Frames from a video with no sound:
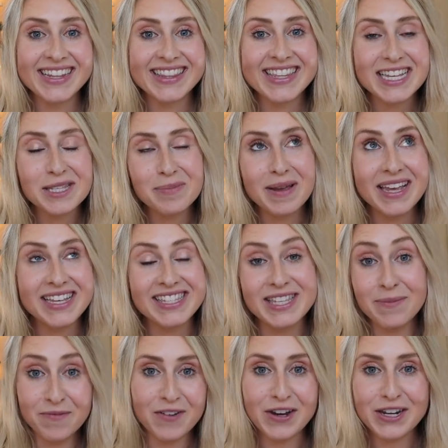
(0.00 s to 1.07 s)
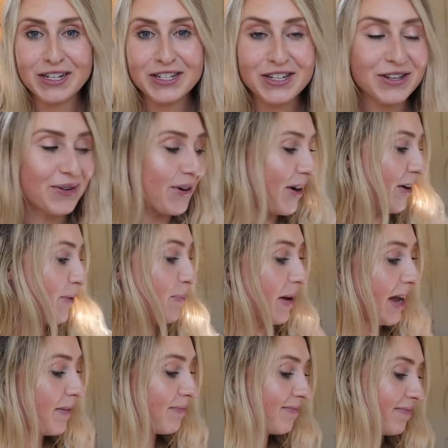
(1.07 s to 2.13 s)
This might seem funny to you all,
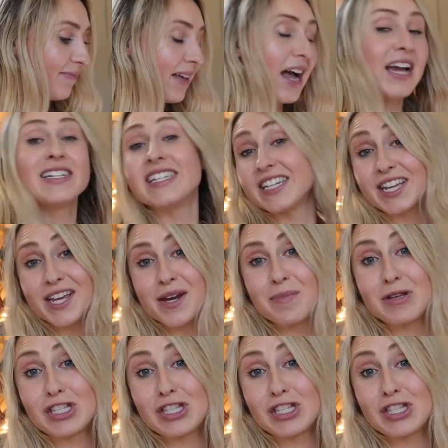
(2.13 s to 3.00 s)
but I did get a